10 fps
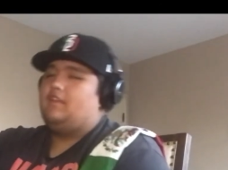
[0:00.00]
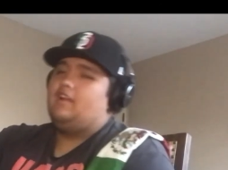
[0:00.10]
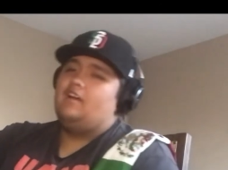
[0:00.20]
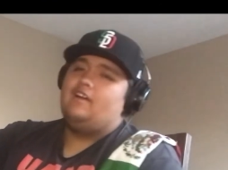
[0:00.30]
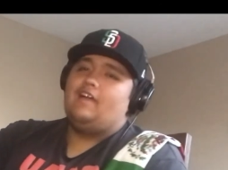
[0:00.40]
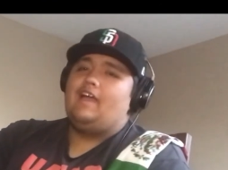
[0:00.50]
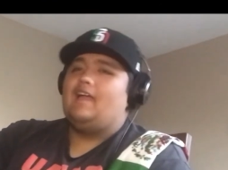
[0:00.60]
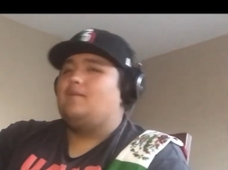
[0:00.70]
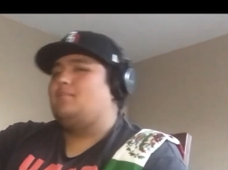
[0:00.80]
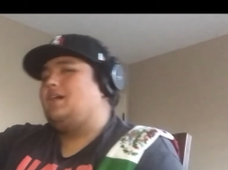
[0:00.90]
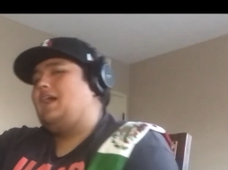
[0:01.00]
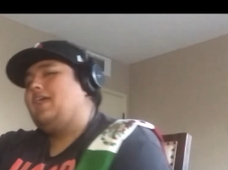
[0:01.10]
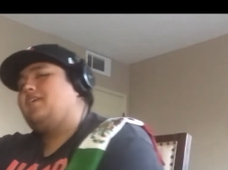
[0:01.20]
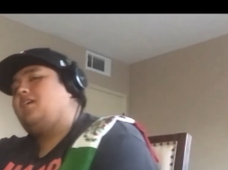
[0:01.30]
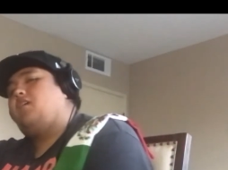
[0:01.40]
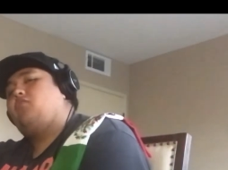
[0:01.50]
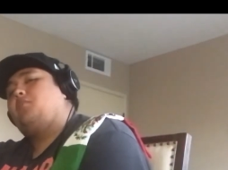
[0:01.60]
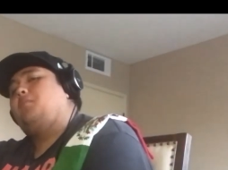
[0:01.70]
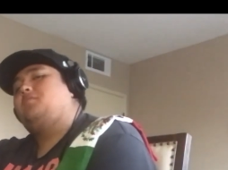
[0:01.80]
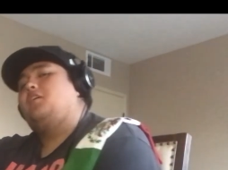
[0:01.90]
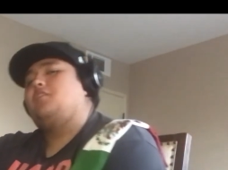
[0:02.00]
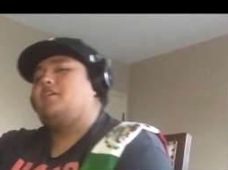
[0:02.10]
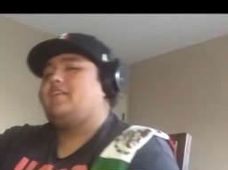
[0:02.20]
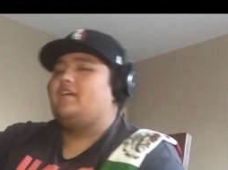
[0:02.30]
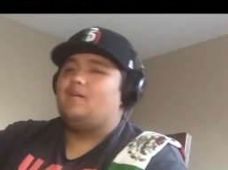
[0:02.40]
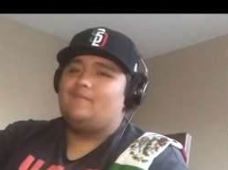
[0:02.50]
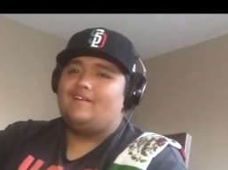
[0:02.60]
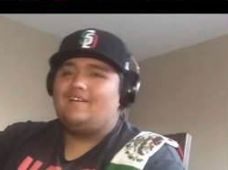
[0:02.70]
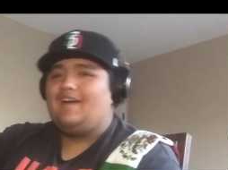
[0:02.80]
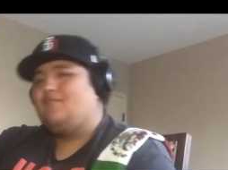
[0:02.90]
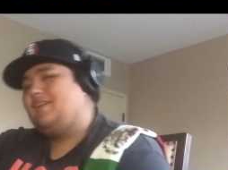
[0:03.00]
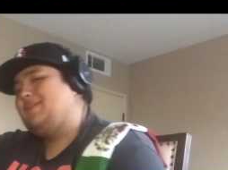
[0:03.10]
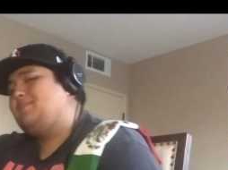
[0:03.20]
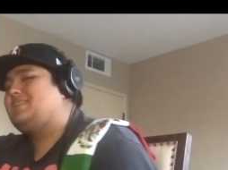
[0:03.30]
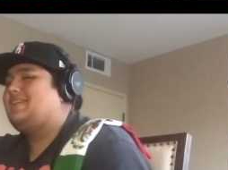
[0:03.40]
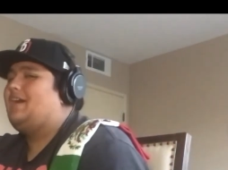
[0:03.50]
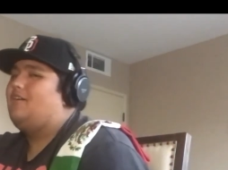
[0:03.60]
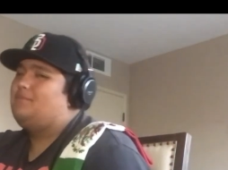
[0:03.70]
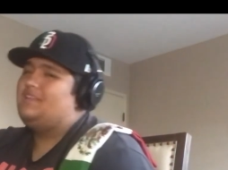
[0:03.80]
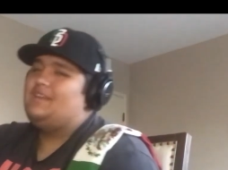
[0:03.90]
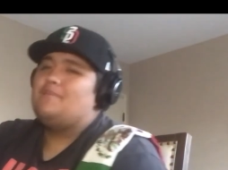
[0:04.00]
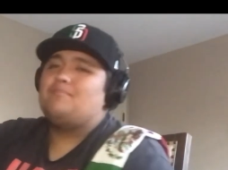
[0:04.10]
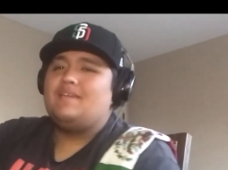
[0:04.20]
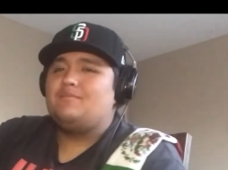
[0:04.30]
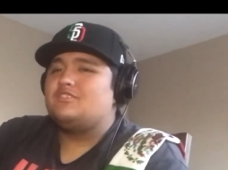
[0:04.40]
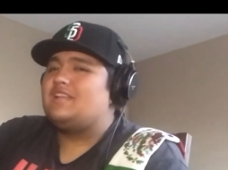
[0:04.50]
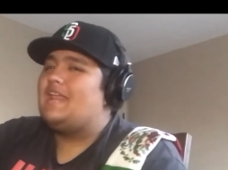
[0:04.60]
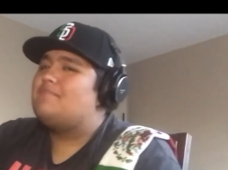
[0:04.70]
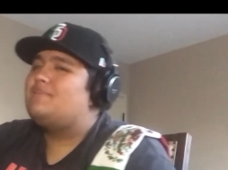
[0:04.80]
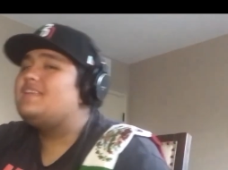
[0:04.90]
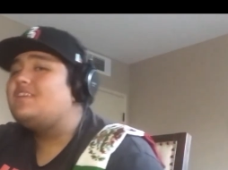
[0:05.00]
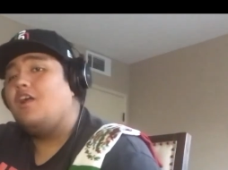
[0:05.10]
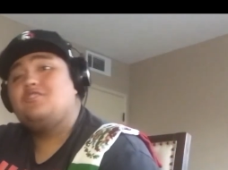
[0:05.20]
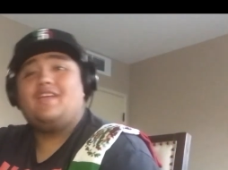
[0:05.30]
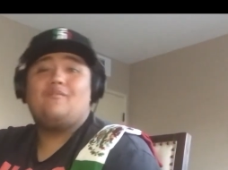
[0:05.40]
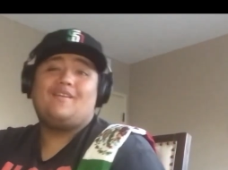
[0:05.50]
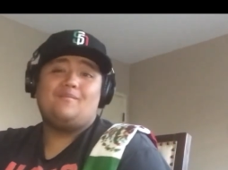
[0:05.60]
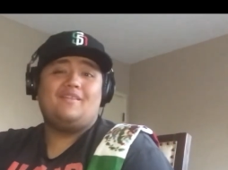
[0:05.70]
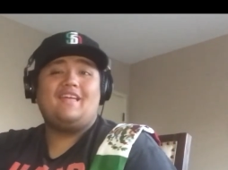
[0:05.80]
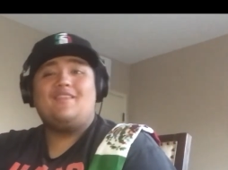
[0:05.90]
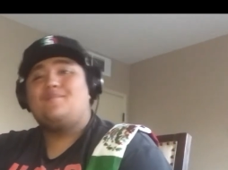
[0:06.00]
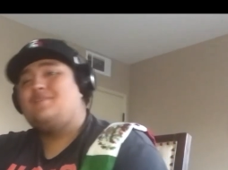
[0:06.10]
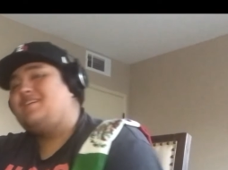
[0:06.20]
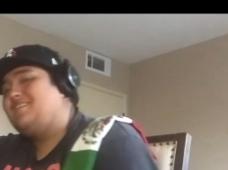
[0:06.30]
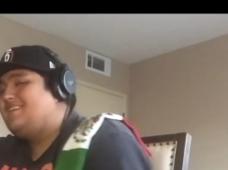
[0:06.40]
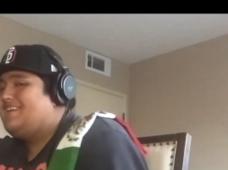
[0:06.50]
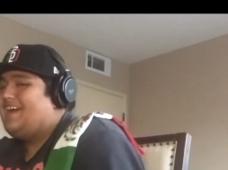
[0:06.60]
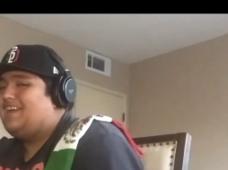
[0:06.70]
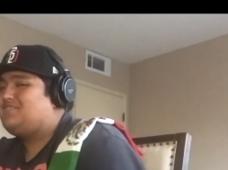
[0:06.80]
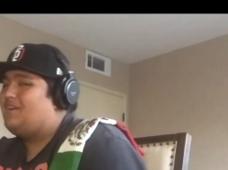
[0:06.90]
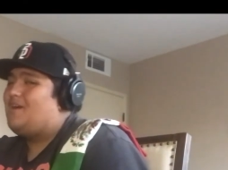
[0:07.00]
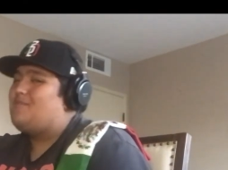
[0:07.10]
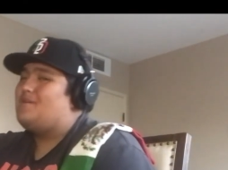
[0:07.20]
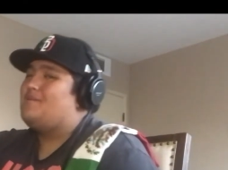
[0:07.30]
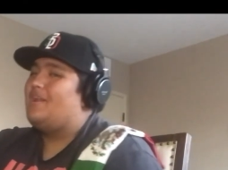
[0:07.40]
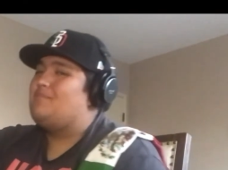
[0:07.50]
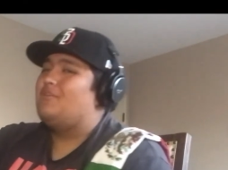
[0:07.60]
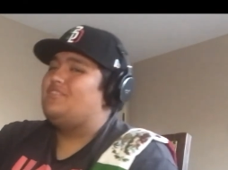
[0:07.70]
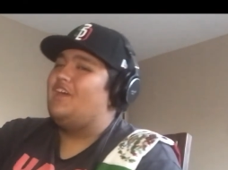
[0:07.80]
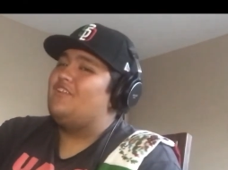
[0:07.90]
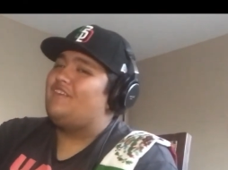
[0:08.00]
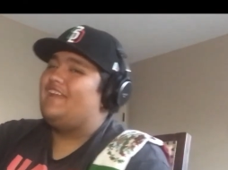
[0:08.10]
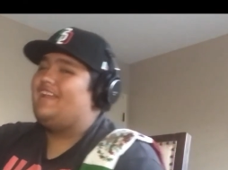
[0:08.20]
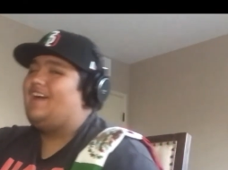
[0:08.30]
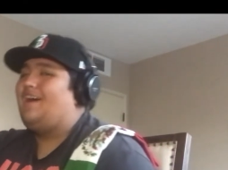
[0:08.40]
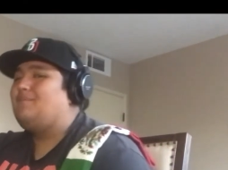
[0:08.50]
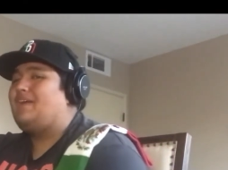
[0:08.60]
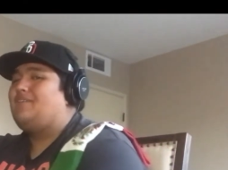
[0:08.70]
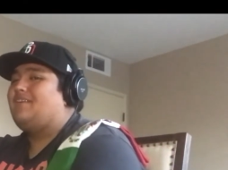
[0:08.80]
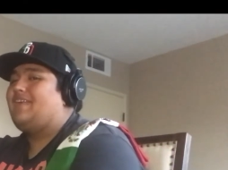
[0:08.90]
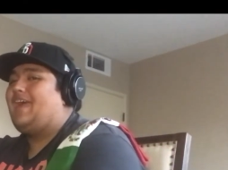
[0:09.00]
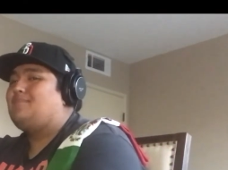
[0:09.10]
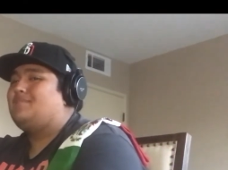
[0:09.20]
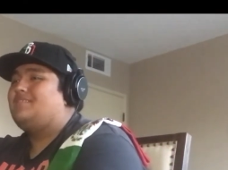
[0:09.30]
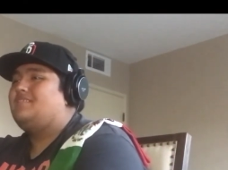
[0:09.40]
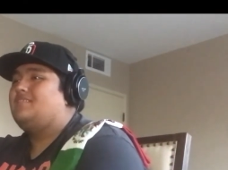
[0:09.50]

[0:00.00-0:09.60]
Yeah, alright, bro. I could go for a Modelo right now, bro. I wanna Michelle, I'm Modelo Pin, Michelle Pin. Yo, you can't read a Modelo, bro. I just wanna run a Modelo right now. I'm not even capping.